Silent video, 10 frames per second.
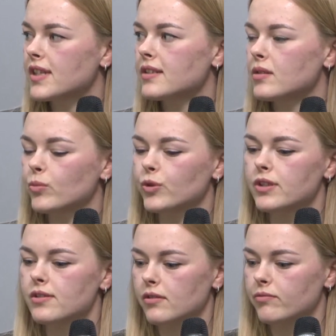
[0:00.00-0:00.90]

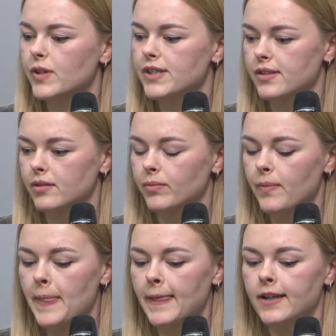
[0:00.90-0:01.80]
liability in
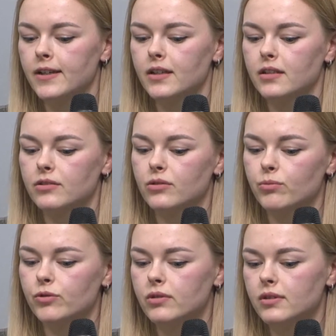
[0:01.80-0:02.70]
case it will be
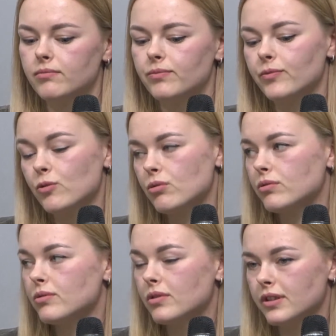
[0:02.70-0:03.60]
used with malign
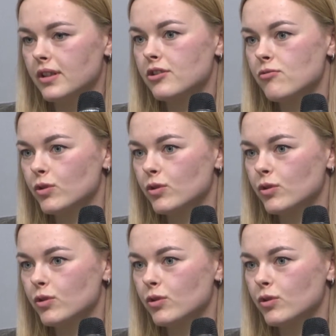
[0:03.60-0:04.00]
purpose.